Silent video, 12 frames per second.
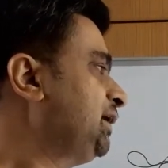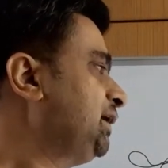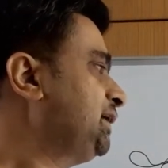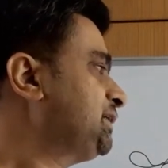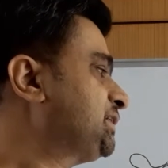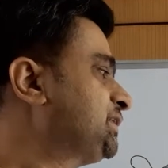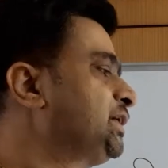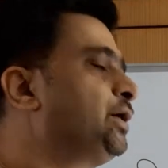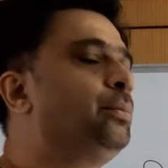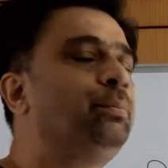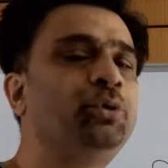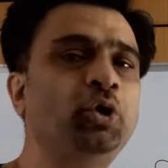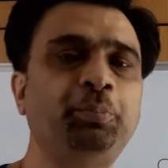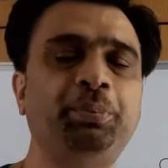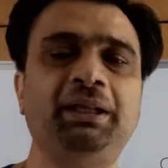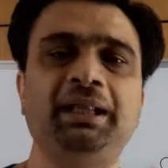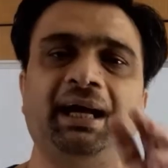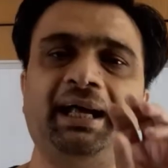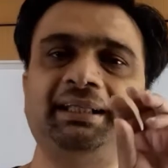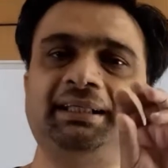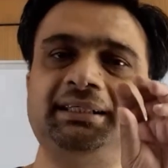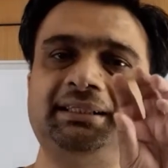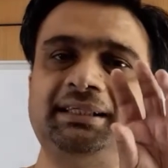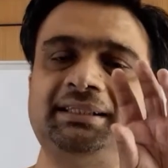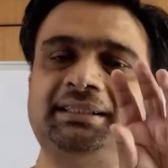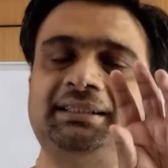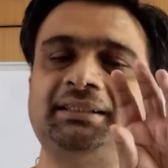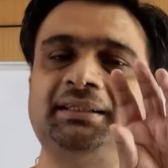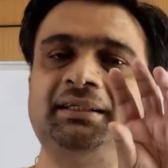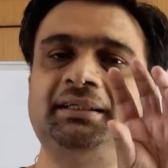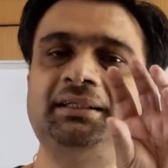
is pupil, and this is